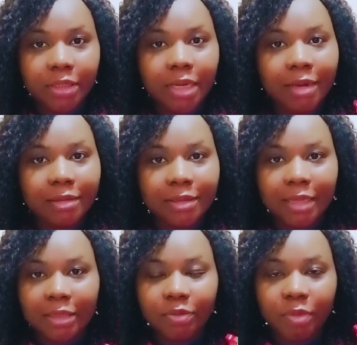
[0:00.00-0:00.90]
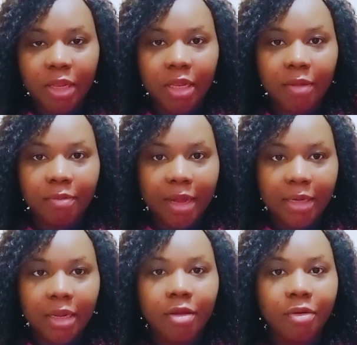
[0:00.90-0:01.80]
start making money
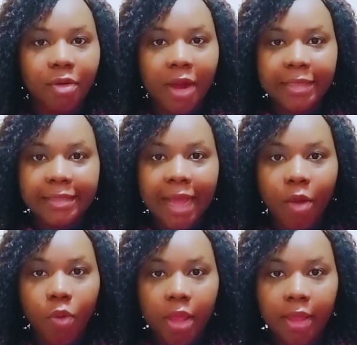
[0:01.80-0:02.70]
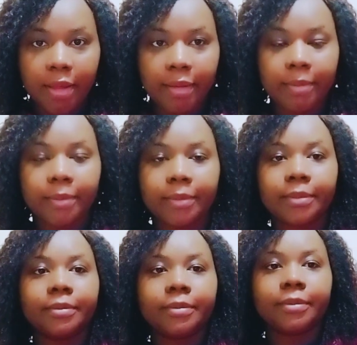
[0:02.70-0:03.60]
right away.
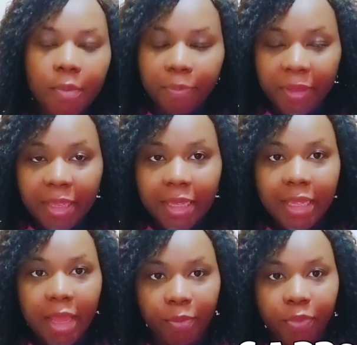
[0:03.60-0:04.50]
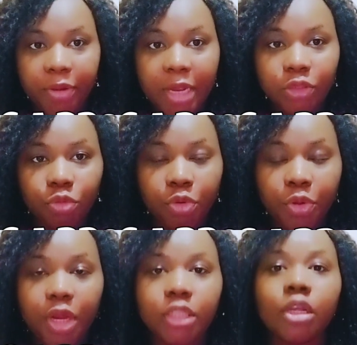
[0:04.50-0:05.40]
Picking a product to create.
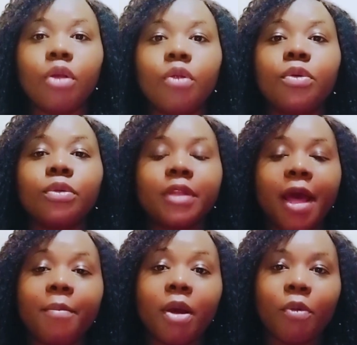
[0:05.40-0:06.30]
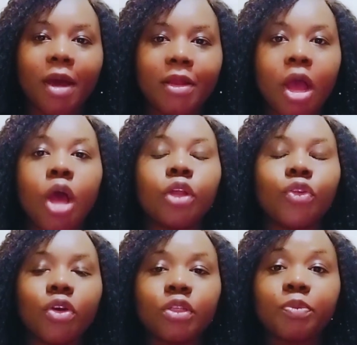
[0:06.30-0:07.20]
Rule number 1,
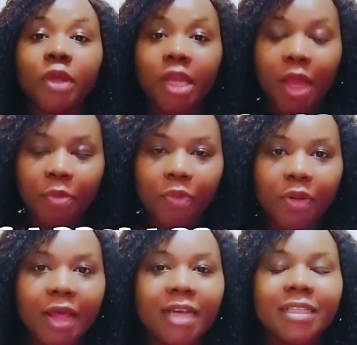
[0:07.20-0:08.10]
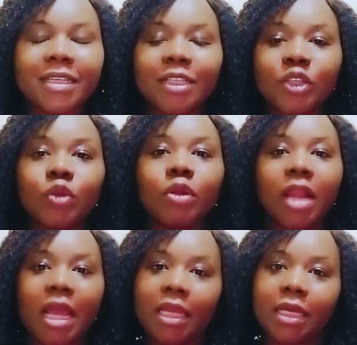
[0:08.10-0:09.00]
don't pick a product that you
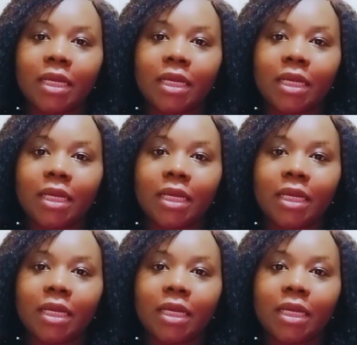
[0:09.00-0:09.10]
like